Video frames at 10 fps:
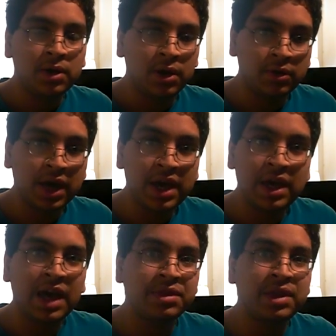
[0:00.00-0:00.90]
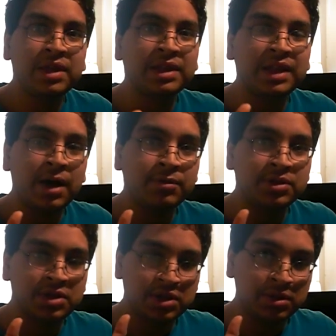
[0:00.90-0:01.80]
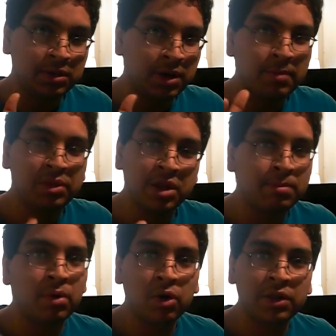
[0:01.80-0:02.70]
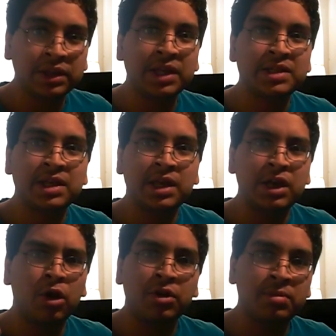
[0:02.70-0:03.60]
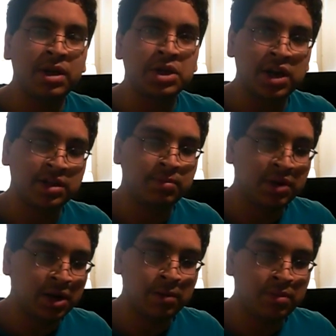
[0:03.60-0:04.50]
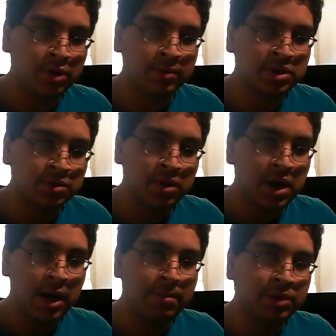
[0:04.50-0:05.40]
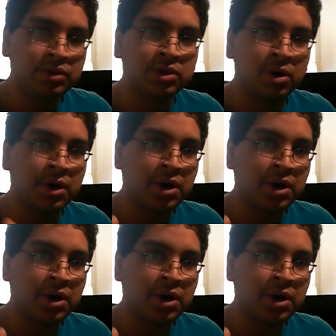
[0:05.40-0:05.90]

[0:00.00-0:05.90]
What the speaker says: Okay? I think that that was just complete bull that they said, oh, he might teleport him to a blue star.